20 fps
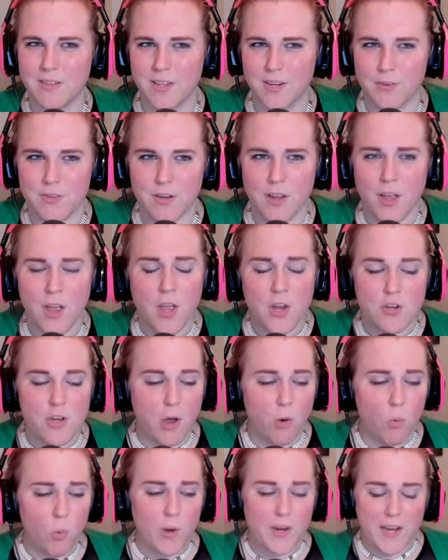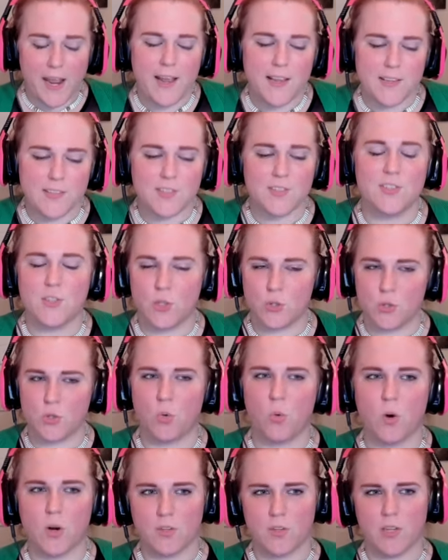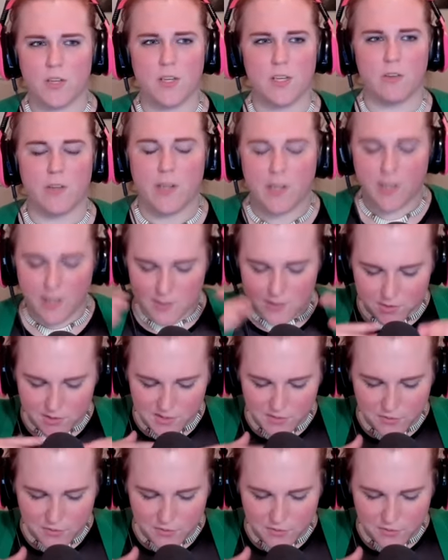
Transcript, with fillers: You know, no one asks you to articulate it because